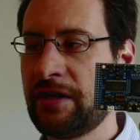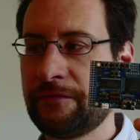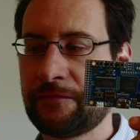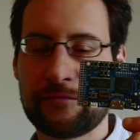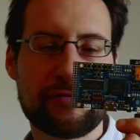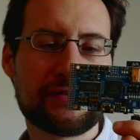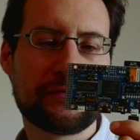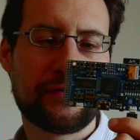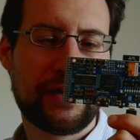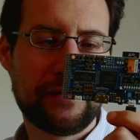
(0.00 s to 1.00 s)
have
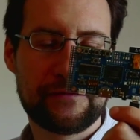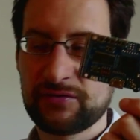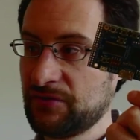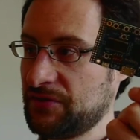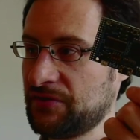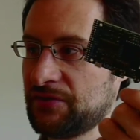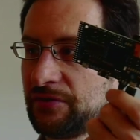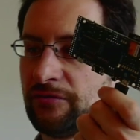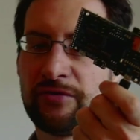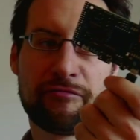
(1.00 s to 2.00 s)
RISC-V, so this is
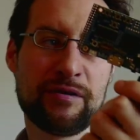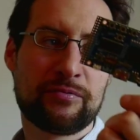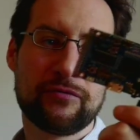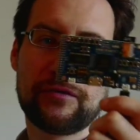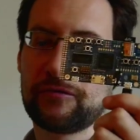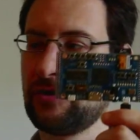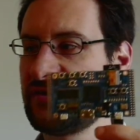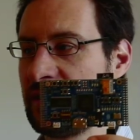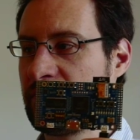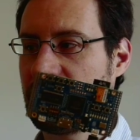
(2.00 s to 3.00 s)
already proof of
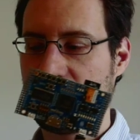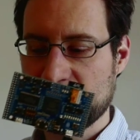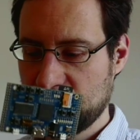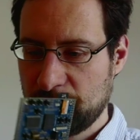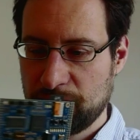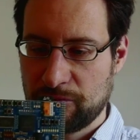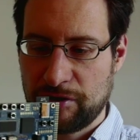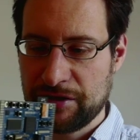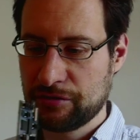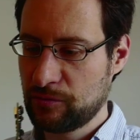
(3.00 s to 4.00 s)
concept, although
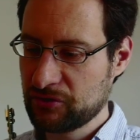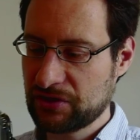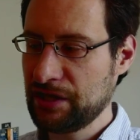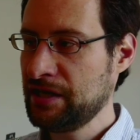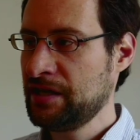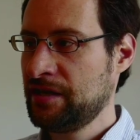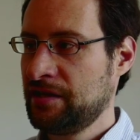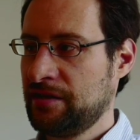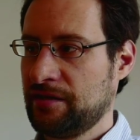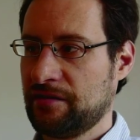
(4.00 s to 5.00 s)
right now mostly
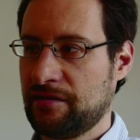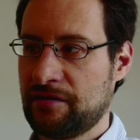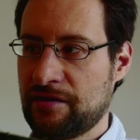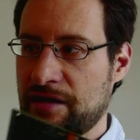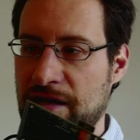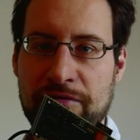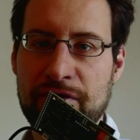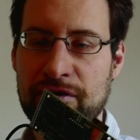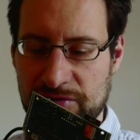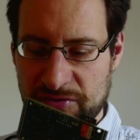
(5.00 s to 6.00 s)

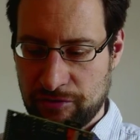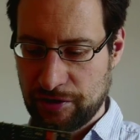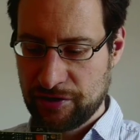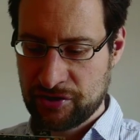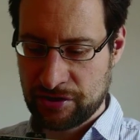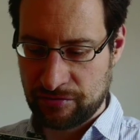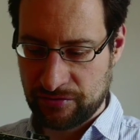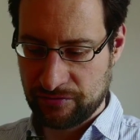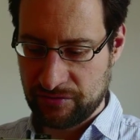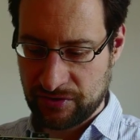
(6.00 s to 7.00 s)
gathering all the knowledge,
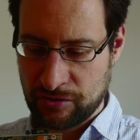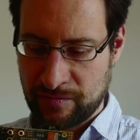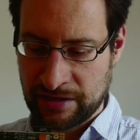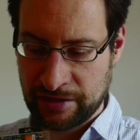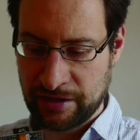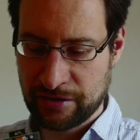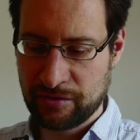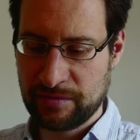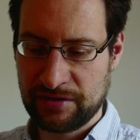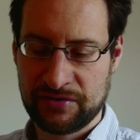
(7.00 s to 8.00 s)
how the command line
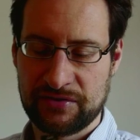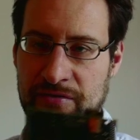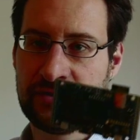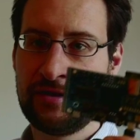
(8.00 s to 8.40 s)
arguments,